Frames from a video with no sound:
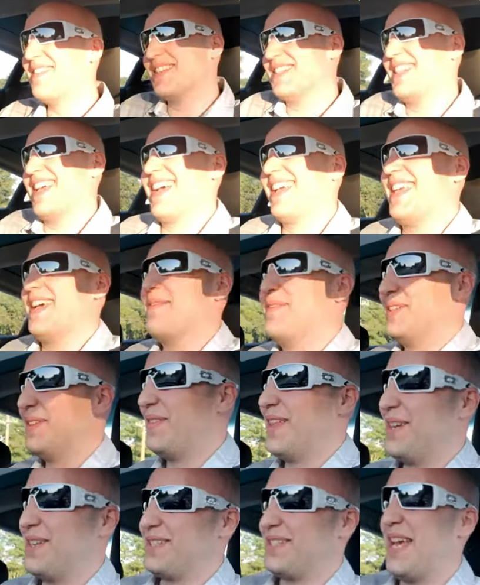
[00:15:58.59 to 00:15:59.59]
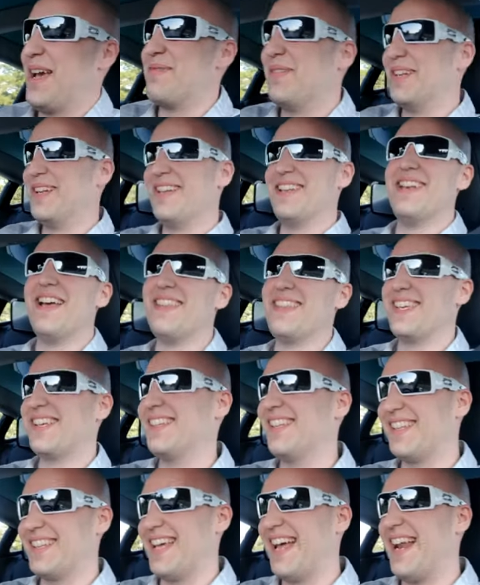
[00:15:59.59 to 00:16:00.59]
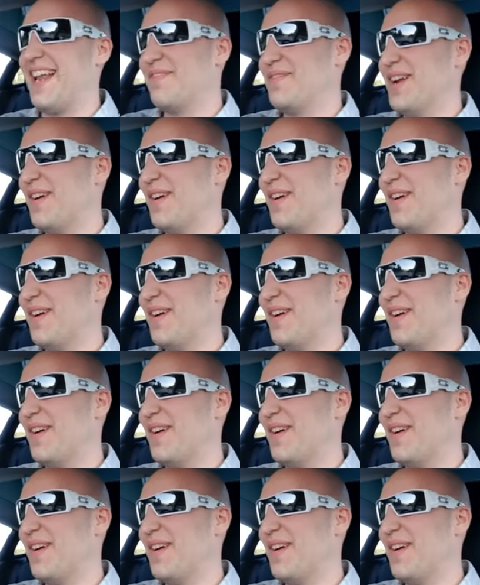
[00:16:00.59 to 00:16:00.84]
can't believe that just happened. And nothing like that.